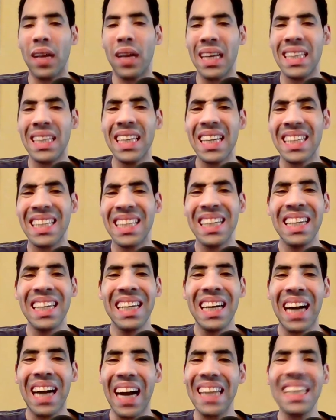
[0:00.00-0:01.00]
It's just, yeah.
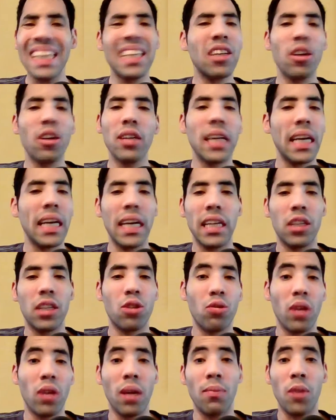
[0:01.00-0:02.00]
I just couldn't get
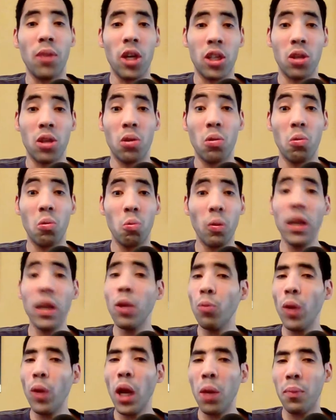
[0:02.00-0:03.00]
into it that much.
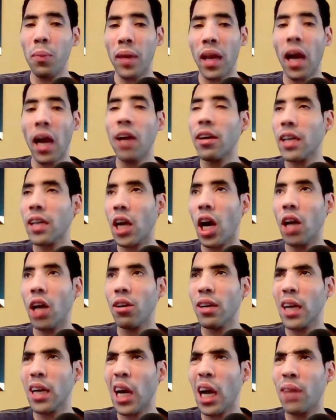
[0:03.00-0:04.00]
Wait, wait a minute, I like,
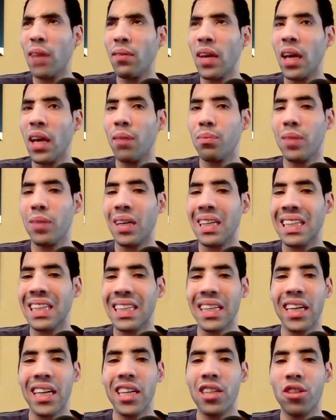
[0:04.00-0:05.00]
I like Iron Man, but to
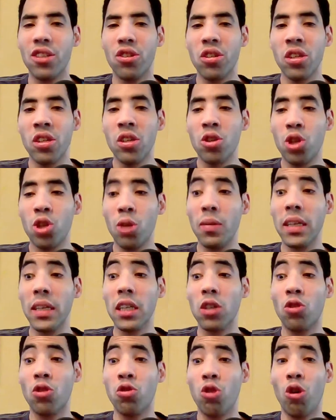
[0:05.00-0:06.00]
tell you truth,
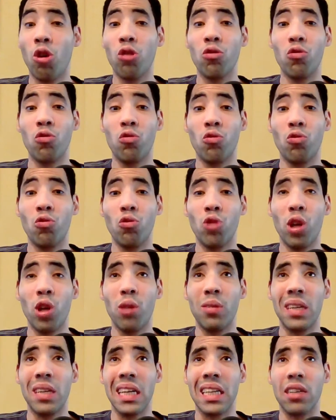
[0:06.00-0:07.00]
the controls
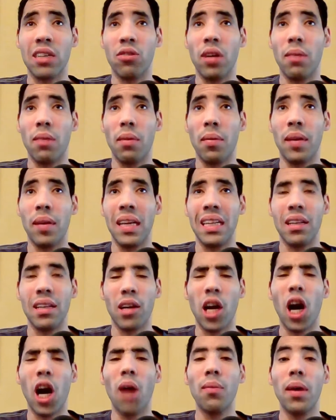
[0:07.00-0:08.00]
really not agree with in my The
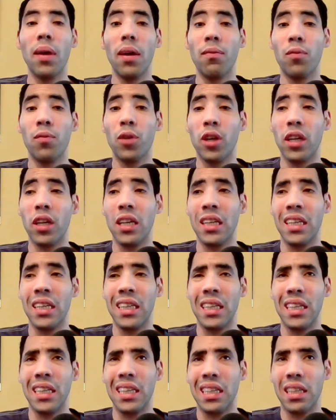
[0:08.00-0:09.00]
combat for
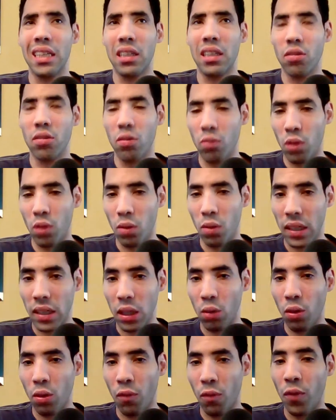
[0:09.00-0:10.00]
it, don't really want to
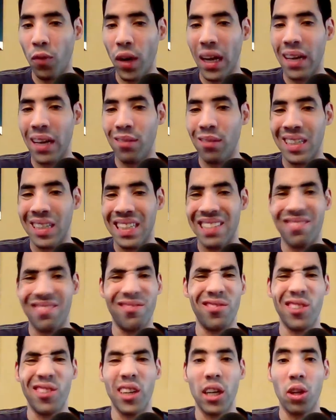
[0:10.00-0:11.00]
able to fight was
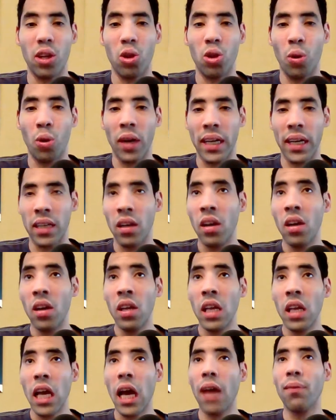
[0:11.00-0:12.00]
very annoying.
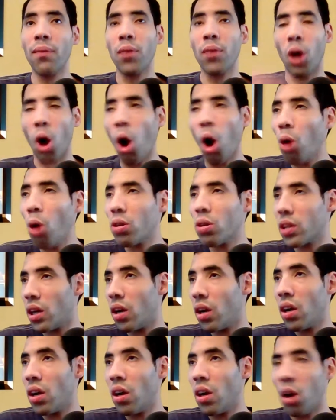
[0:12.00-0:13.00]
I have a Hulk.
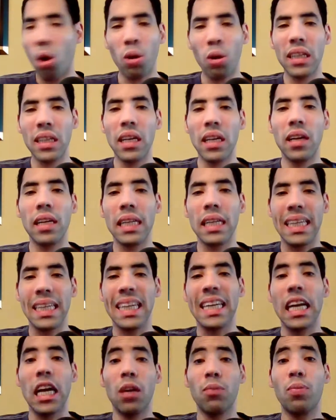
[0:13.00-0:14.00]
Hulk is able to
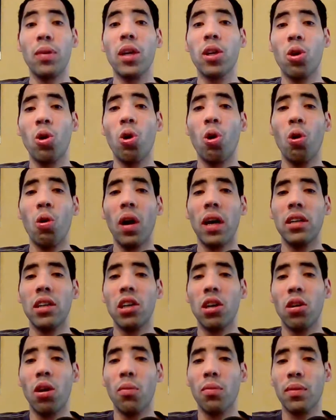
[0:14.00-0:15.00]
kick ass pretty cool. I
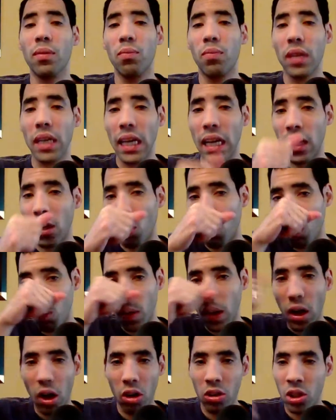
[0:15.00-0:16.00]
love kicking yeah, Hulk
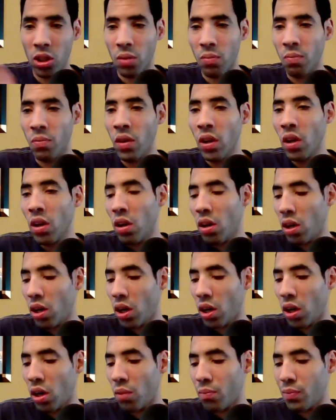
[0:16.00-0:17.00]
pretty awesome.
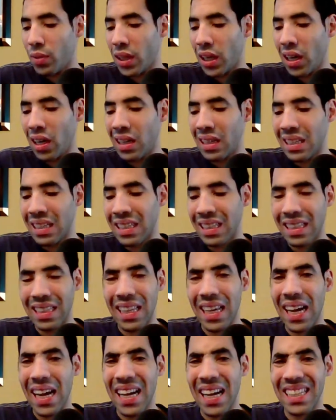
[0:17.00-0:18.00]
Um, but other than
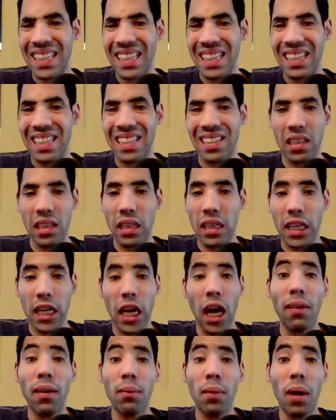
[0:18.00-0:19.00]
that, the
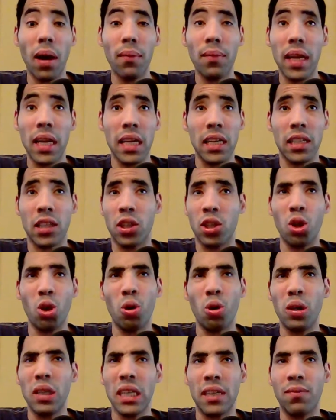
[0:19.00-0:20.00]
comment might be it's
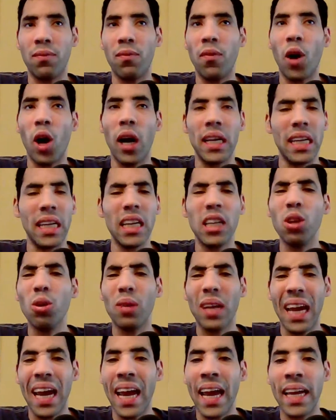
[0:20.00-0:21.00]
good, it's fine, it's
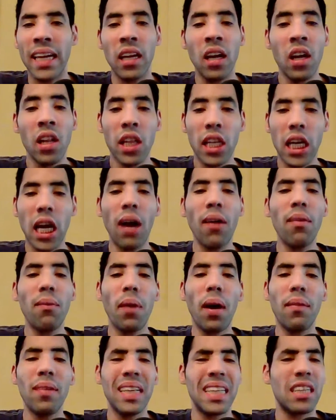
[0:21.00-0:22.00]
okay. The comment
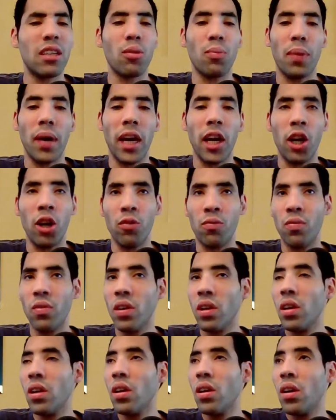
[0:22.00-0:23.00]
might be just repetitive.
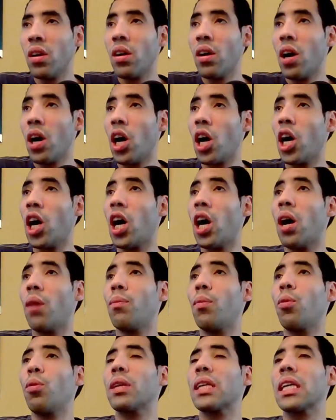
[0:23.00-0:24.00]

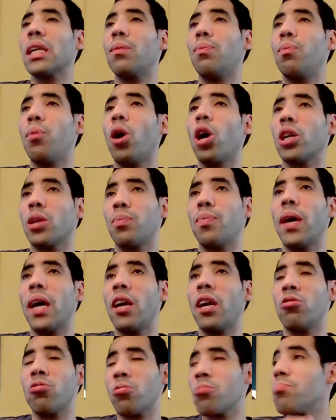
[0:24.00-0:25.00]
Um, but what's in the boss
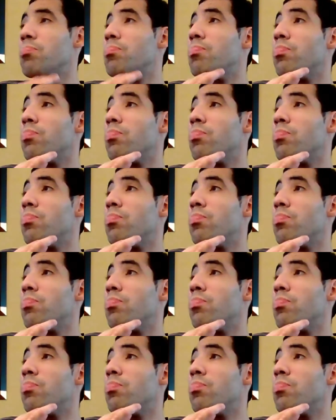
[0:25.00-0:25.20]
battles.